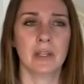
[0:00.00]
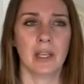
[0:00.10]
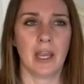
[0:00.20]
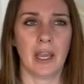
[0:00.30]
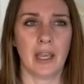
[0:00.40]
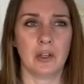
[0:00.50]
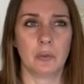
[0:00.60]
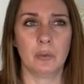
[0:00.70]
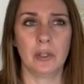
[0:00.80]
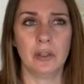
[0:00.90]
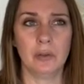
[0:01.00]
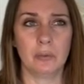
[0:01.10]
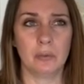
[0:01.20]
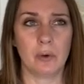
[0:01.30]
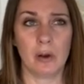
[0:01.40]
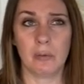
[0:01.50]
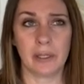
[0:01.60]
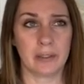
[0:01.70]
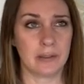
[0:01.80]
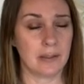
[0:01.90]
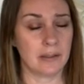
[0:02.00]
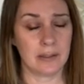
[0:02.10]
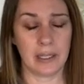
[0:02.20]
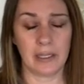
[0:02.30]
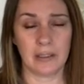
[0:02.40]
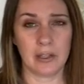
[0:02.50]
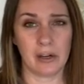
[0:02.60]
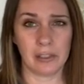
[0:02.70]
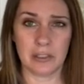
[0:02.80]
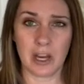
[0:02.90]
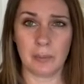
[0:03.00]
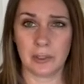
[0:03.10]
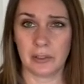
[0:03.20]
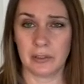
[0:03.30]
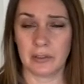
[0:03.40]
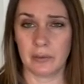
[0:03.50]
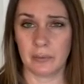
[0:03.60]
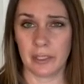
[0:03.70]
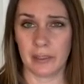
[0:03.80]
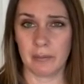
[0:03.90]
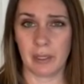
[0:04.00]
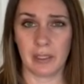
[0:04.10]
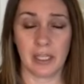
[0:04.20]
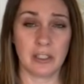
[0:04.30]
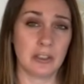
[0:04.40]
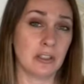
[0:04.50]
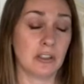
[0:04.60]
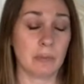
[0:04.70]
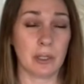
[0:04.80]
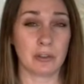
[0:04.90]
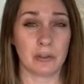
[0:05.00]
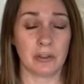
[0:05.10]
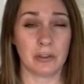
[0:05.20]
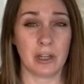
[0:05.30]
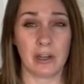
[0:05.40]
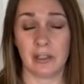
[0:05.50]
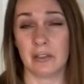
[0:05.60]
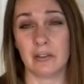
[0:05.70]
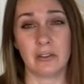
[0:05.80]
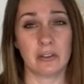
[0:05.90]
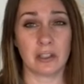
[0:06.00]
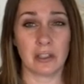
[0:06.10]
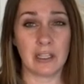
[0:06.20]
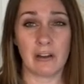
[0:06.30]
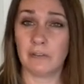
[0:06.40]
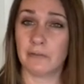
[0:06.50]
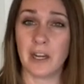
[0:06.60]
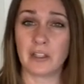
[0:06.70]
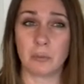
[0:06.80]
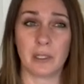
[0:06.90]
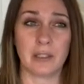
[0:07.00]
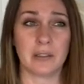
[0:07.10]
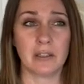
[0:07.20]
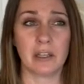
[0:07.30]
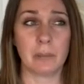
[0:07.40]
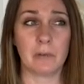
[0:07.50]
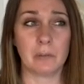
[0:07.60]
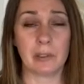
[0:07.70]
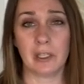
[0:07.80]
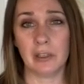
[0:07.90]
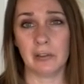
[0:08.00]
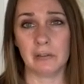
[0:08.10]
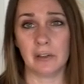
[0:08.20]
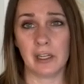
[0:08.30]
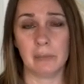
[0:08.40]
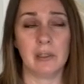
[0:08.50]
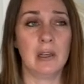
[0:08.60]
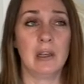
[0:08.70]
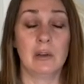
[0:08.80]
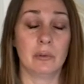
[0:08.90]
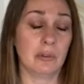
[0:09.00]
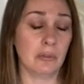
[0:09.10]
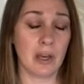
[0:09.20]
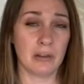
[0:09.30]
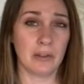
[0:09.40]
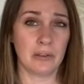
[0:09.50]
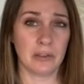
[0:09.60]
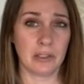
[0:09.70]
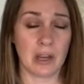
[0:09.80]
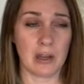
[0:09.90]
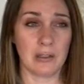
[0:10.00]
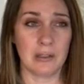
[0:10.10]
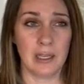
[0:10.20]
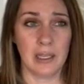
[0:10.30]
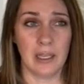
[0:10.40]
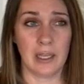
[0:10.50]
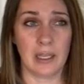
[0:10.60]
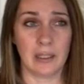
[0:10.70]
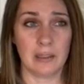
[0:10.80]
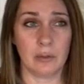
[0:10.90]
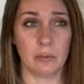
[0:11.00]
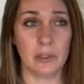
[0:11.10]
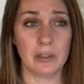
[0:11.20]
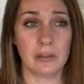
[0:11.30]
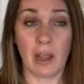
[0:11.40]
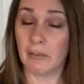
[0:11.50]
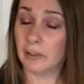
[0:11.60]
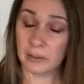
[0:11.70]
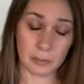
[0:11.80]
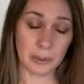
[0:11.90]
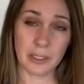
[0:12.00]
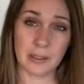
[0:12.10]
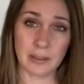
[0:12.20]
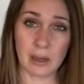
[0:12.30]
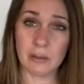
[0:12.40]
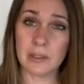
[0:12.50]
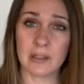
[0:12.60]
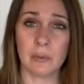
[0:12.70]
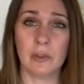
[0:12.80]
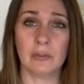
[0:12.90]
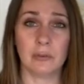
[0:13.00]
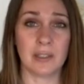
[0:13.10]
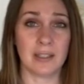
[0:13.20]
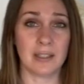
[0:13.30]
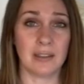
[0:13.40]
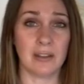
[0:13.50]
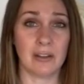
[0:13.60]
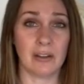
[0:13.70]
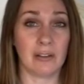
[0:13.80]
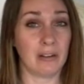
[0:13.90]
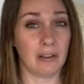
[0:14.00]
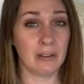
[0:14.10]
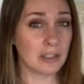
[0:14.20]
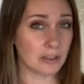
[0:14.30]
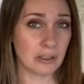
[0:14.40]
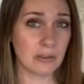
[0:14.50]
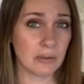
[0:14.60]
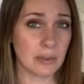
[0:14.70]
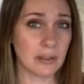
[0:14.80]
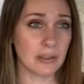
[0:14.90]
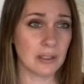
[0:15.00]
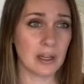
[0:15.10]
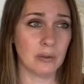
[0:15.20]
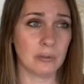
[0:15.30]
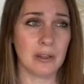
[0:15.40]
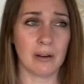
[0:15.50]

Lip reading: And we always send our adopters with medication, just make sure their dog is starting out fresh, because they're coming from a kennel environment with a lot of other dogs. And we are never going to place the dog with someone if we see that there are health issues with the dog. We